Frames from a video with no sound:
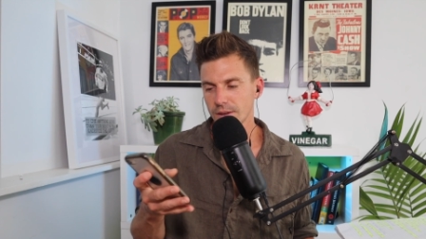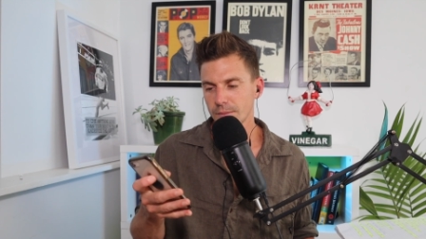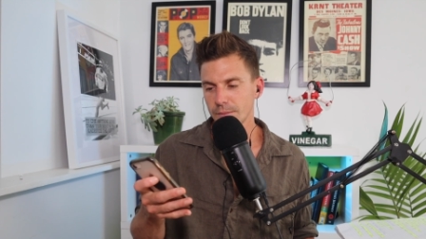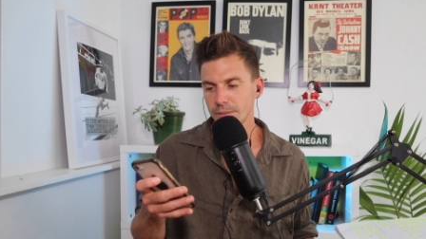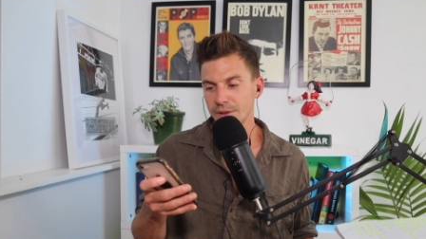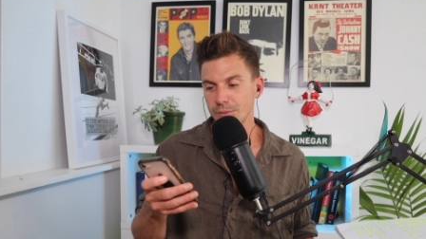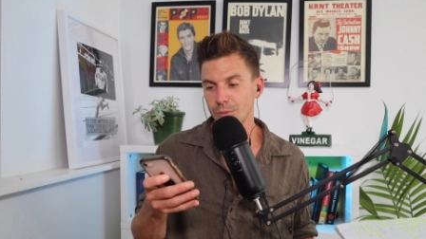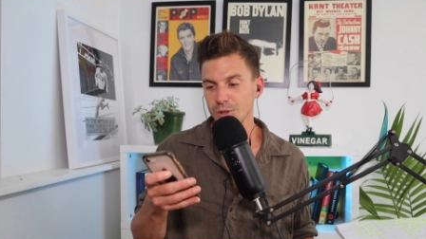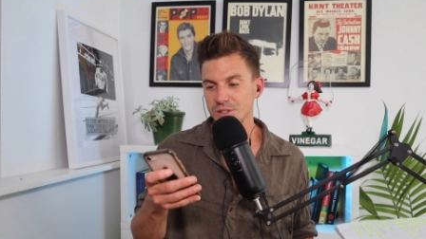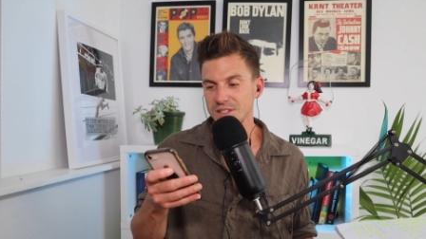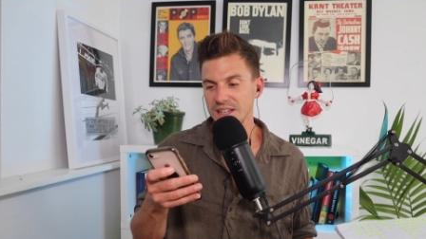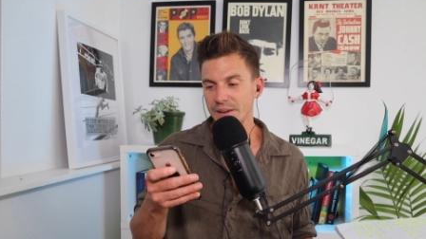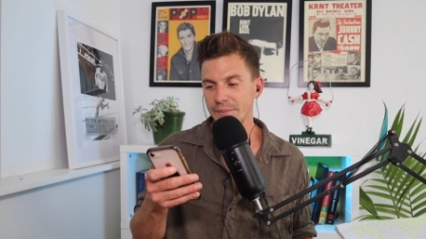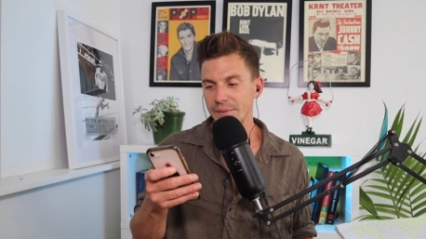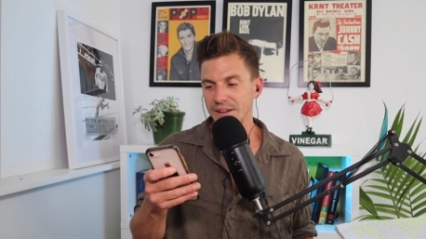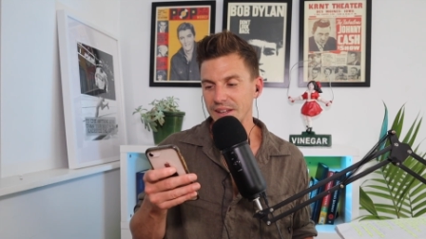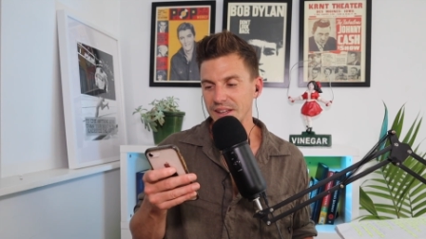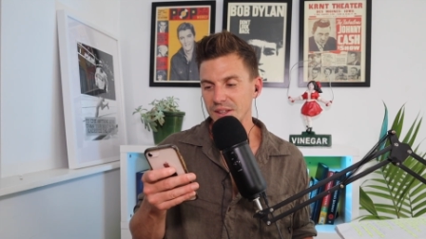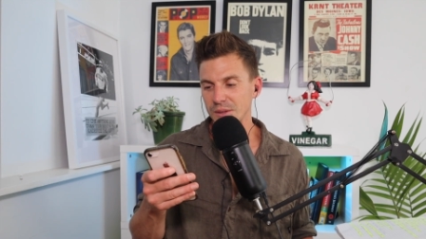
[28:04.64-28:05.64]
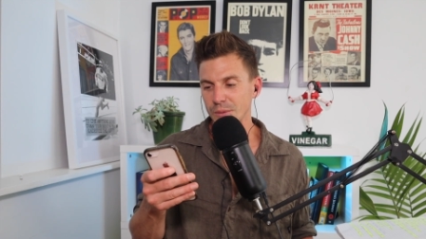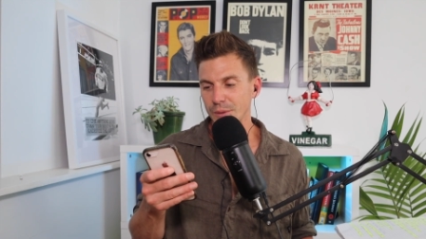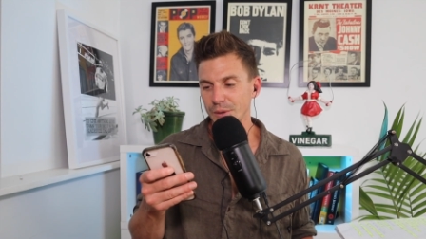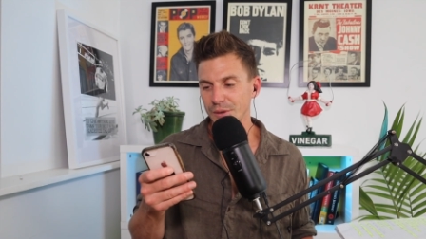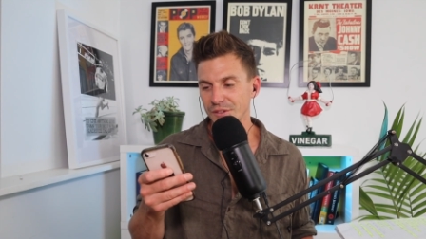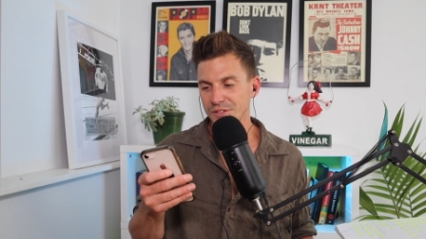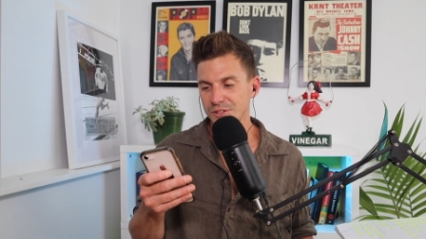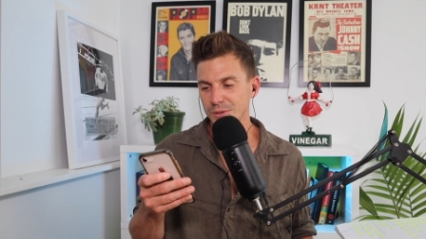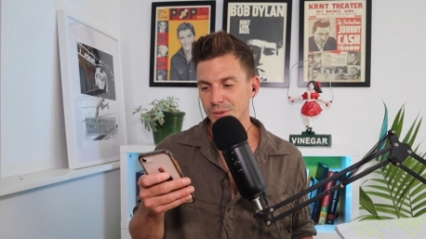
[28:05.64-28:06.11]
But what's happening in the
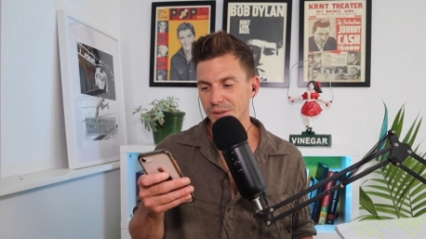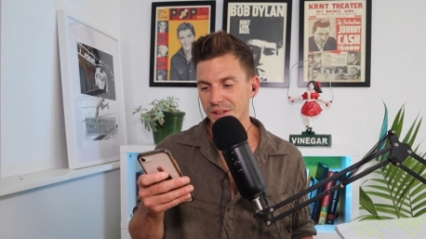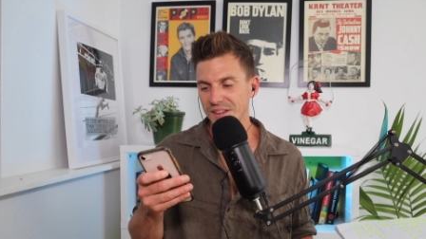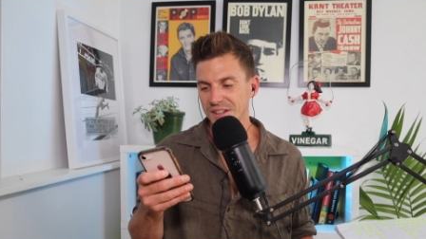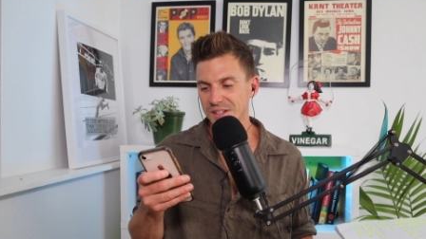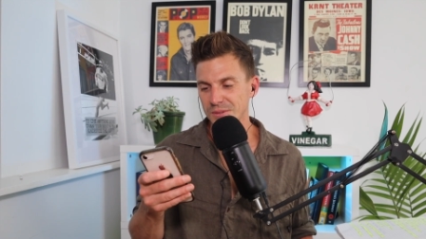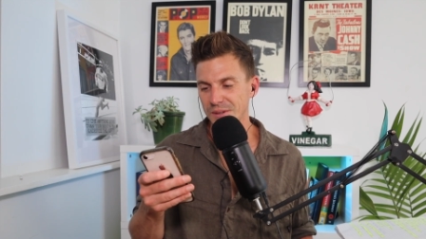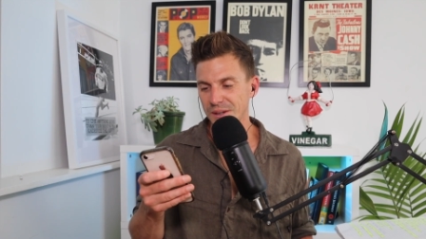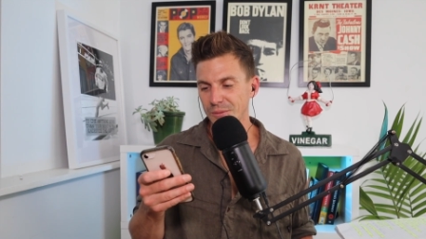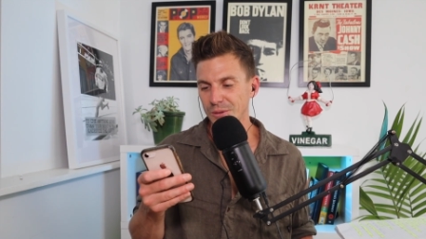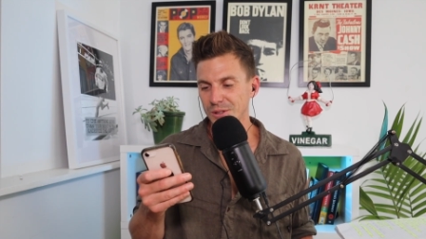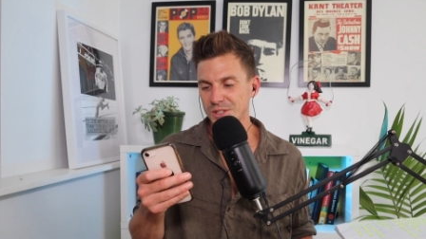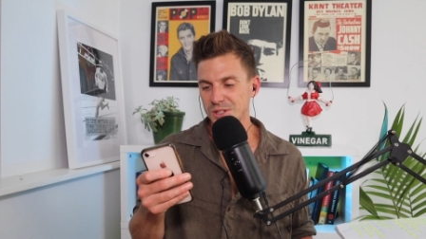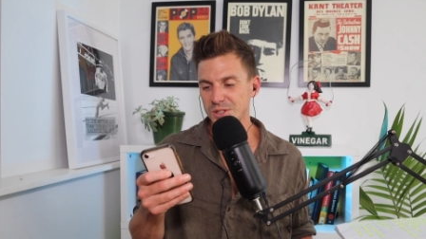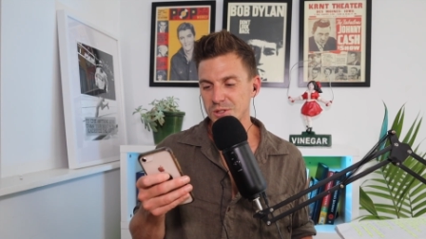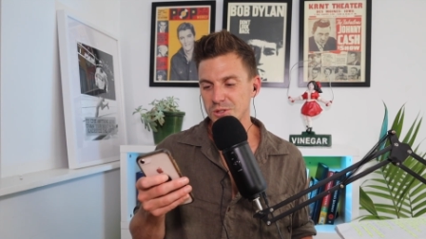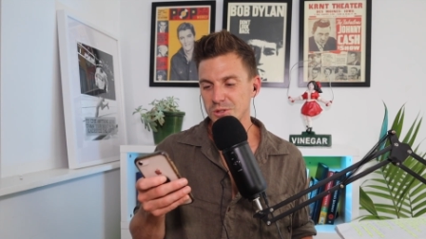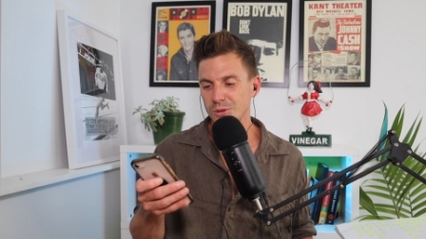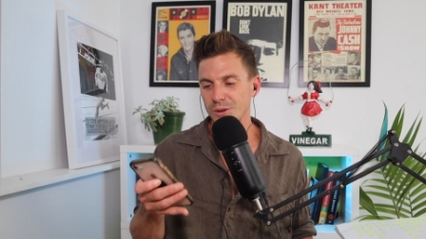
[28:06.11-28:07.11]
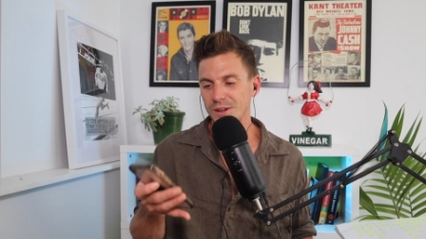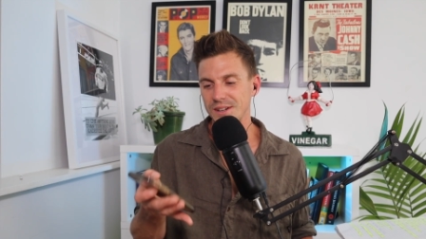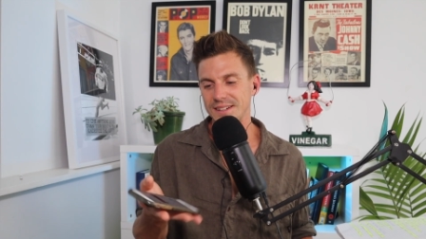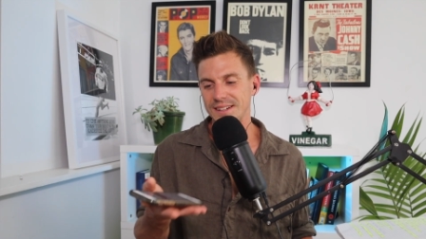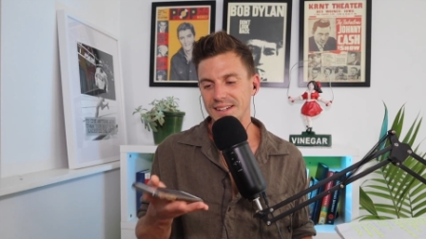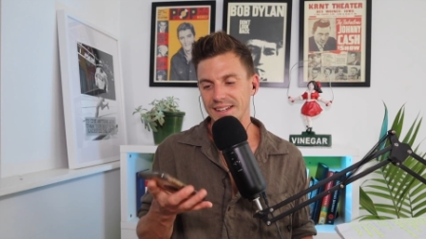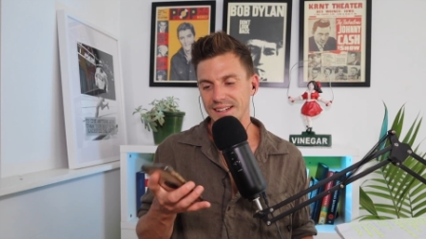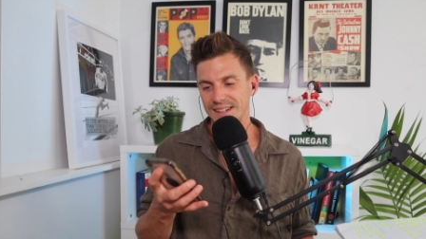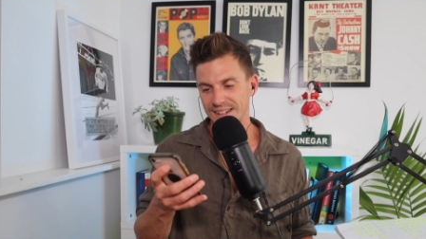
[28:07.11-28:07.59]
world of Twitter this week? What's
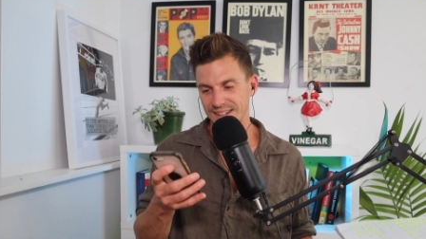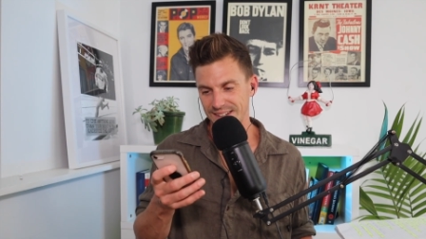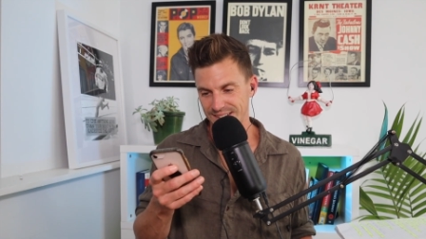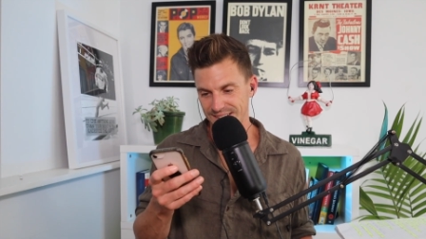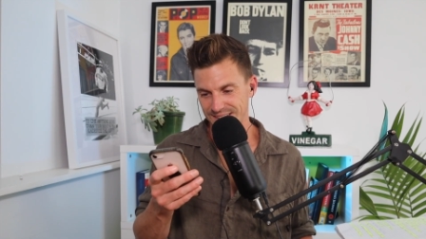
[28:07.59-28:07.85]
trending?